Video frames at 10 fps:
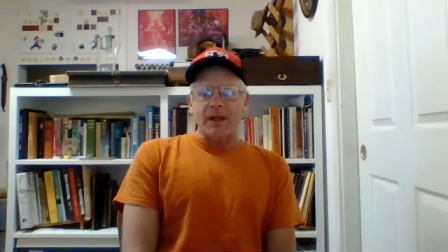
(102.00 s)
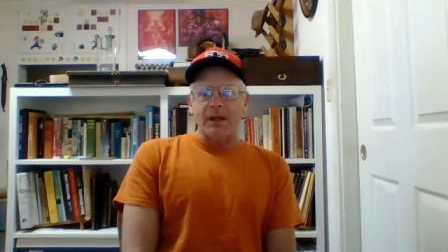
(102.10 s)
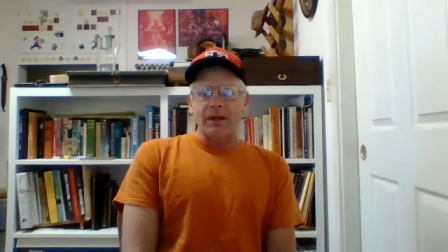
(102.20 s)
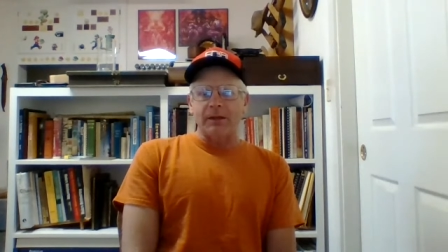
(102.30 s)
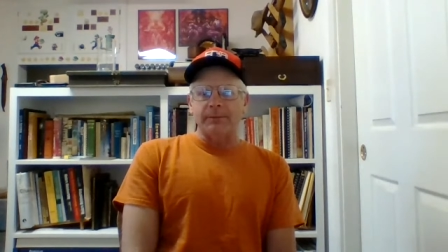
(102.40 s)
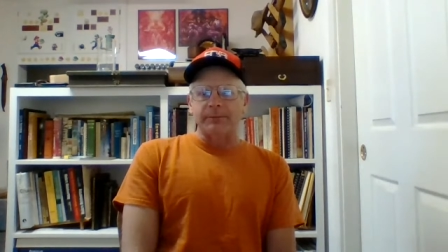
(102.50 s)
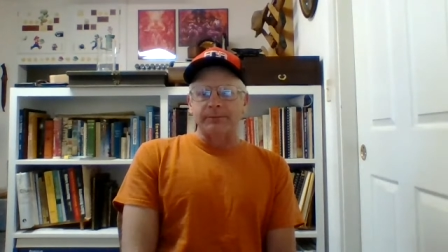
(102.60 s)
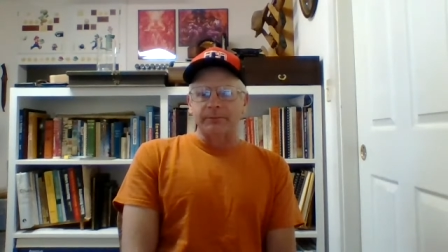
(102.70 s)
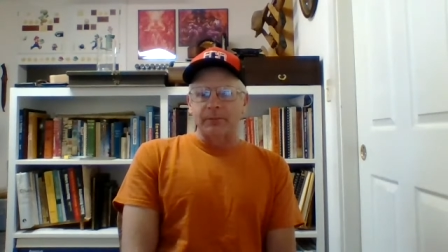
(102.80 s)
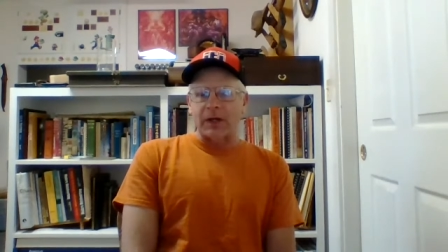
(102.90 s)
Um,
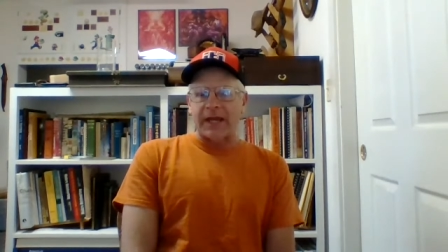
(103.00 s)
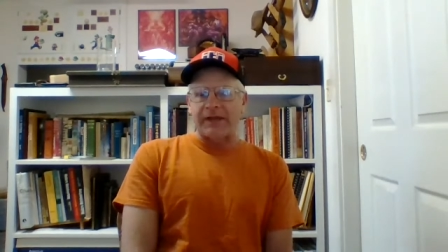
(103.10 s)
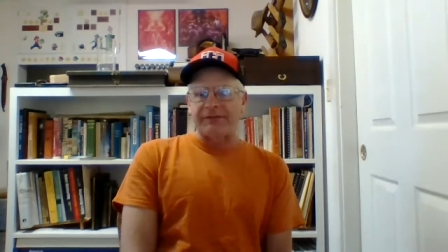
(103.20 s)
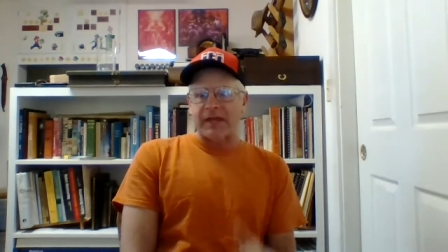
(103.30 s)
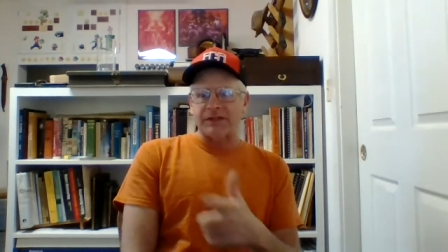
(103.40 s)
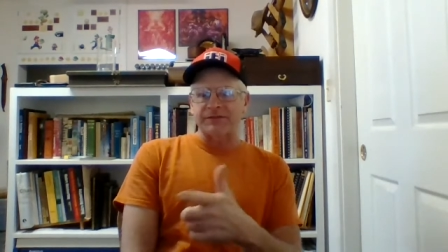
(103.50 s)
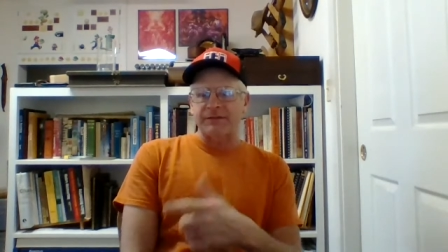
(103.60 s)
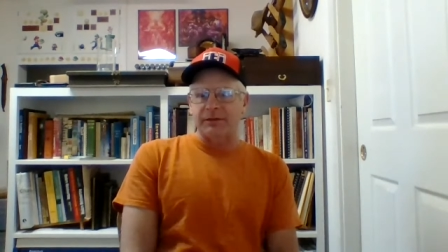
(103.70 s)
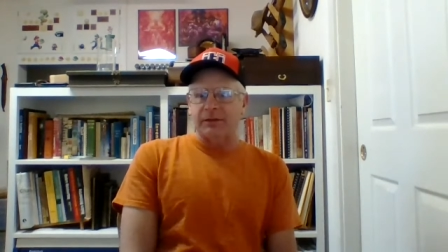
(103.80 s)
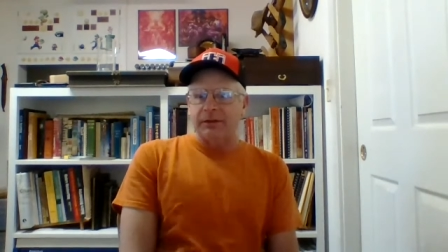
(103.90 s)
all right, hey, thanks
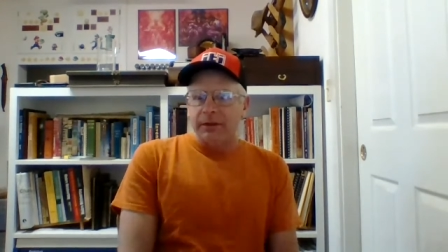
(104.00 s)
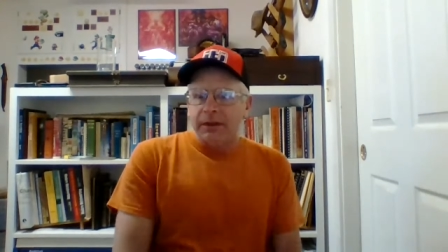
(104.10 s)
for.